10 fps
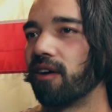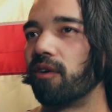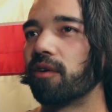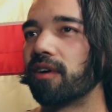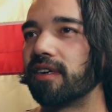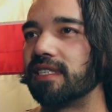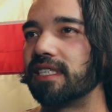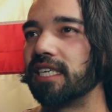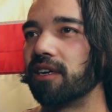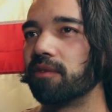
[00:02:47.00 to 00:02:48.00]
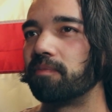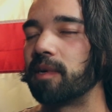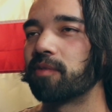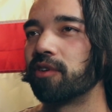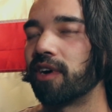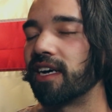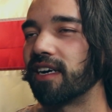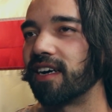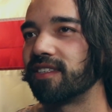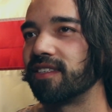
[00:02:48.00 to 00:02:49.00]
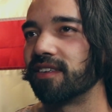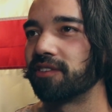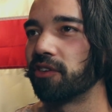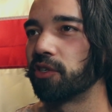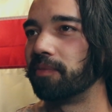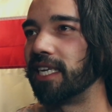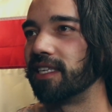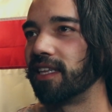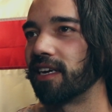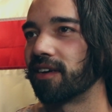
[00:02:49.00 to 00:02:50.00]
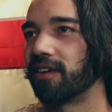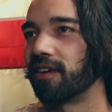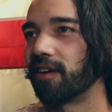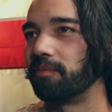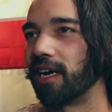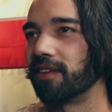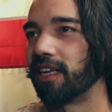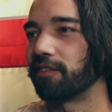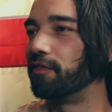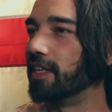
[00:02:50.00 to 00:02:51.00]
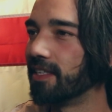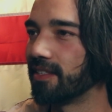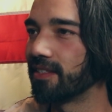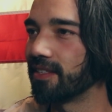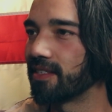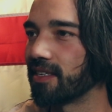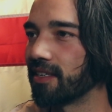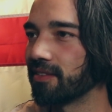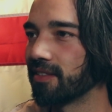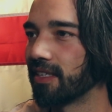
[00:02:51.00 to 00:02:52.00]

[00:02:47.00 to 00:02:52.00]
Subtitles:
Or, people who I see on social media that are about like fitness and stuff.